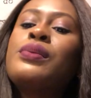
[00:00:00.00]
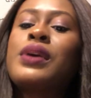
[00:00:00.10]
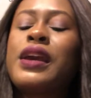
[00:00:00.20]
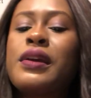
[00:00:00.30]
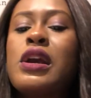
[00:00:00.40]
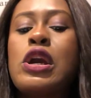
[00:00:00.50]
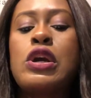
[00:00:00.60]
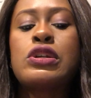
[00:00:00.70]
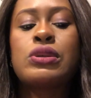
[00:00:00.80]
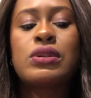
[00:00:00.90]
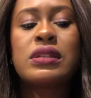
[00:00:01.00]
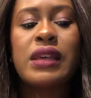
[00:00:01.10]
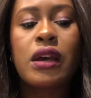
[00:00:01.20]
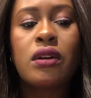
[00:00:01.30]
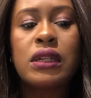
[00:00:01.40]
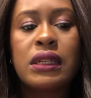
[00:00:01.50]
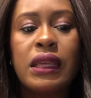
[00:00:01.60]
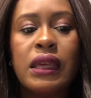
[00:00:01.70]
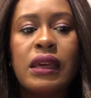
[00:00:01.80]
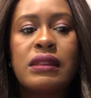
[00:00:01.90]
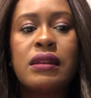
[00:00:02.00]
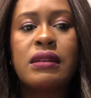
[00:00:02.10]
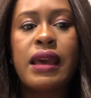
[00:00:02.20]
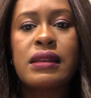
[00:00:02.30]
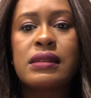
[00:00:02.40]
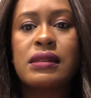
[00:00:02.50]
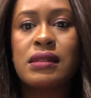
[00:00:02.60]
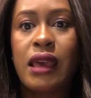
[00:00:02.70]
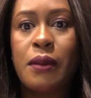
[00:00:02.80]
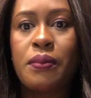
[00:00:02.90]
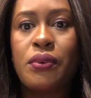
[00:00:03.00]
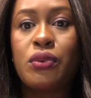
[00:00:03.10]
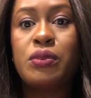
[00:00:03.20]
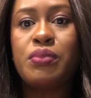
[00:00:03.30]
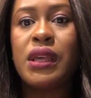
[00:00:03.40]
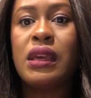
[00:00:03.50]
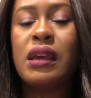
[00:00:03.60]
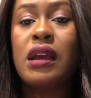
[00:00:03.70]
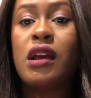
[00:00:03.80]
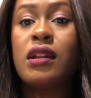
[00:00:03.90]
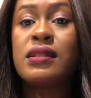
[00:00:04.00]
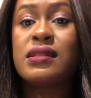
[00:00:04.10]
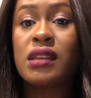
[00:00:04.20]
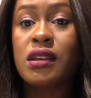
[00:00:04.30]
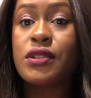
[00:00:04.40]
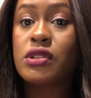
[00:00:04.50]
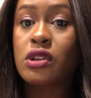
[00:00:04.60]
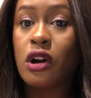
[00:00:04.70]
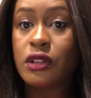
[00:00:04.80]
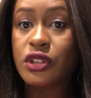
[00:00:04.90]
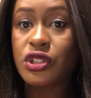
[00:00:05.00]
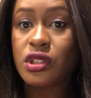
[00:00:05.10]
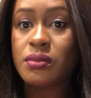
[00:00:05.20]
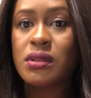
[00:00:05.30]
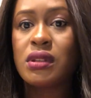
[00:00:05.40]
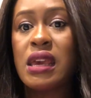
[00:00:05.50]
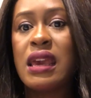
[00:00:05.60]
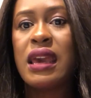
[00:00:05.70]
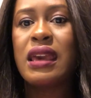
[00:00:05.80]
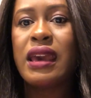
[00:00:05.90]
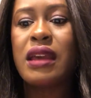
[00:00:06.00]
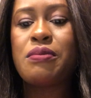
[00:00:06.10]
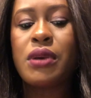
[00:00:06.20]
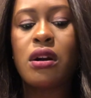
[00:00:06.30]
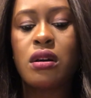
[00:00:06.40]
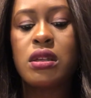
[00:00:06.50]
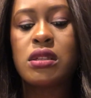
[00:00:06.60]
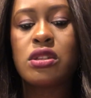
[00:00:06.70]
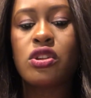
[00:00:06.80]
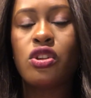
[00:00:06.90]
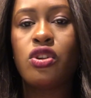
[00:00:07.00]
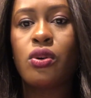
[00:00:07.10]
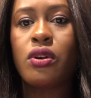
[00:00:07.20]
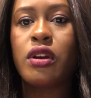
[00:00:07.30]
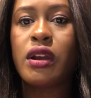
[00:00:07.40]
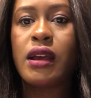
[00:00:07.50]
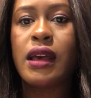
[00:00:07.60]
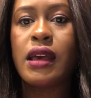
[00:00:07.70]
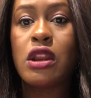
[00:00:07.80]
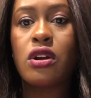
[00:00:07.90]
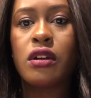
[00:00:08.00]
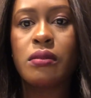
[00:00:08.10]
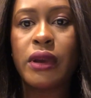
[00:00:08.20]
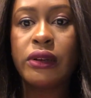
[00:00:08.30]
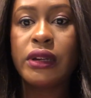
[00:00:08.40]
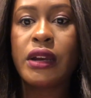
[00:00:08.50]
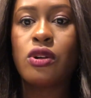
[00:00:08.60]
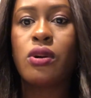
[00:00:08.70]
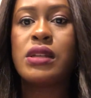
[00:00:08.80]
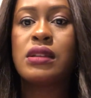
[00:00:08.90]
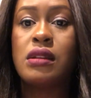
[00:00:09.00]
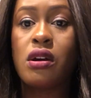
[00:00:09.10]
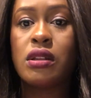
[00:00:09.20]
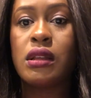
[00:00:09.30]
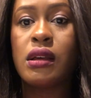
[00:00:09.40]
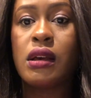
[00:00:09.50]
Okay, so secondly, the next step would be seeking scholarships. Again, because you're a non-American or as a non